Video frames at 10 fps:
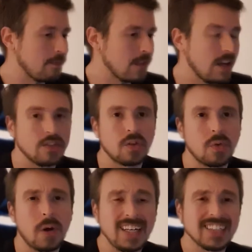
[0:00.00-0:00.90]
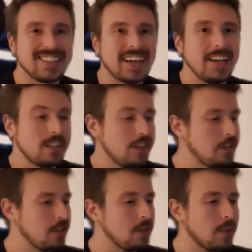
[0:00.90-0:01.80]
So what I decided to
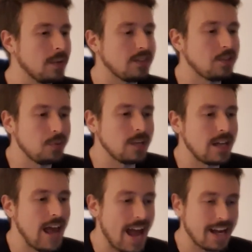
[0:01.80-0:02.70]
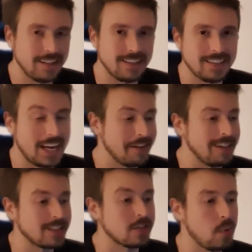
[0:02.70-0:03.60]
do was to hack this together
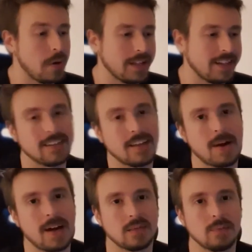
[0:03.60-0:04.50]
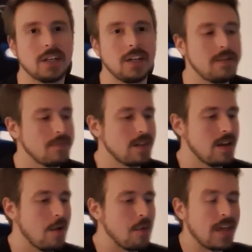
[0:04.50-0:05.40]
as quickly as I possibly could. What that